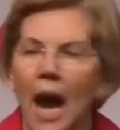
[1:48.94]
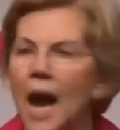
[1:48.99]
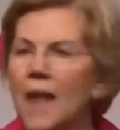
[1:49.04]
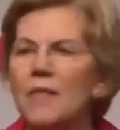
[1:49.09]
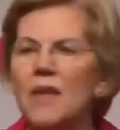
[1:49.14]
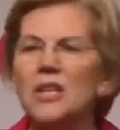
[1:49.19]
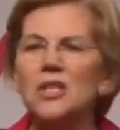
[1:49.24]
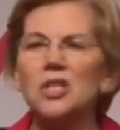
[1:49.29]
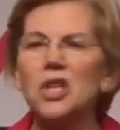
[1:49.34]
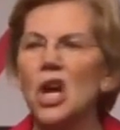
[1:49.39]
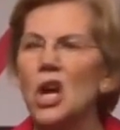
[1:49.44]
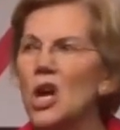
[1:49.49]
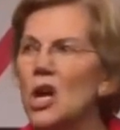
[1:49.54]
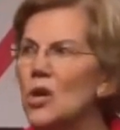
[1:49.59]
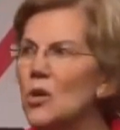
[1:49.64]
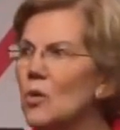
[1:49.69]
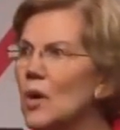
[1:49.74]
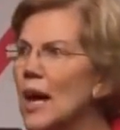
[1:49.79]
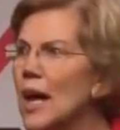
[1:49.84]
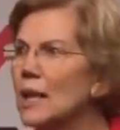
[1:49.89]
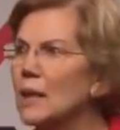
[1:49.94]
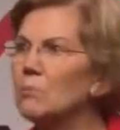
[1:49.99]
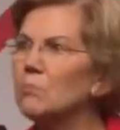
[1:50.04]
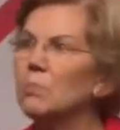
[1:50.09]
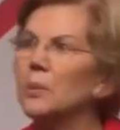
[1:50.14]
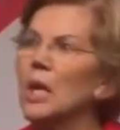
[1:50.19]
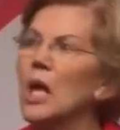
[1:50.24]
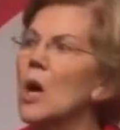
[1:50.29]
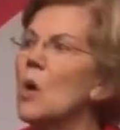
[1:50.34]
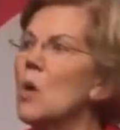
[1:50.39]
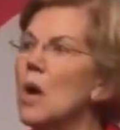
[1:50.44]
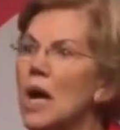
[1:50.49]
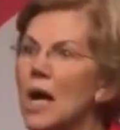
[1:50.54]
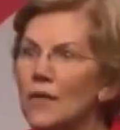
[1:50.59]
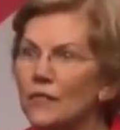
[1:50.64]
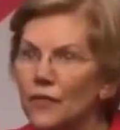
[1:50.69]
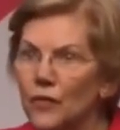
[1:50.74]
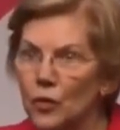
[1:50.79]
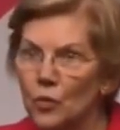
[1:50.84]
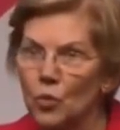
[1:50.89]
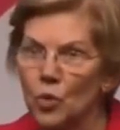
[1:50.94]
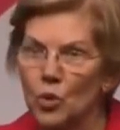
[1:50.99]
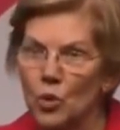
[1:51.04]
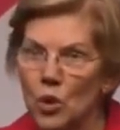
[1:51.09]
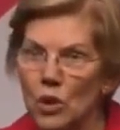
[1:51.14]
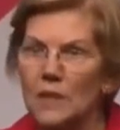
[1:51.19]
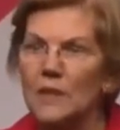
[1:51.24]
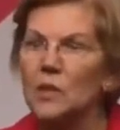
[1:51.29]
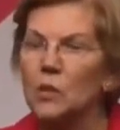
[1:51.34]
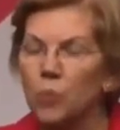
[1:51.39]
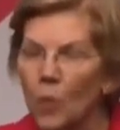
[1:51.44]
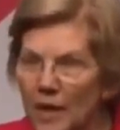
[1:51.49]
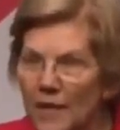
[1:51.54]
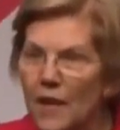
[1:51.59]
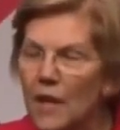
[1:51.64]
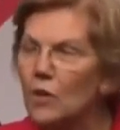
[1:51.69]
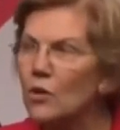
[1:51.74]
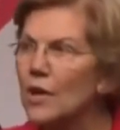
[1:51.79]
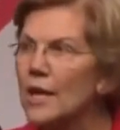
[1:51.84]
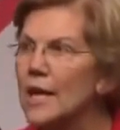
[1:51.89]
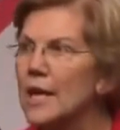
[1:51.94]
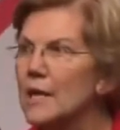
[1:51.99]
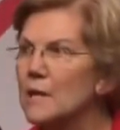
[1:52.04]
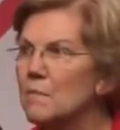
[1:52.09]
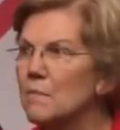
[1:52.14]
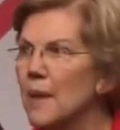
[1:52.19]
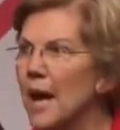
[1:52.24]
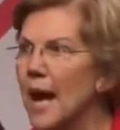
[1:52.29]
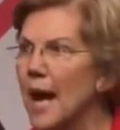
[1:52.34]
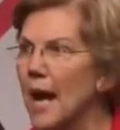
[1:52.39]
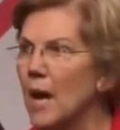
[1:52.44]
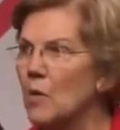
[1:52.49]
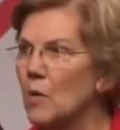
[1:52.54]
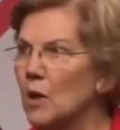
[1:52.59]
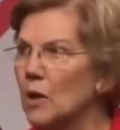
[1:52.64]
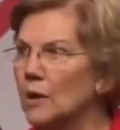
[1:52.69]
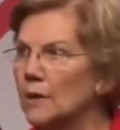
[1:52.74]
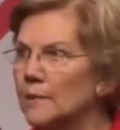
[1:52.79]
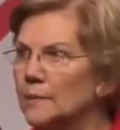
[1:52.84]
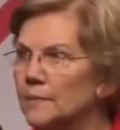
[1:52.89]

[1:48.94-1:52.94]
and then turn around and blow off the rules when they're in power.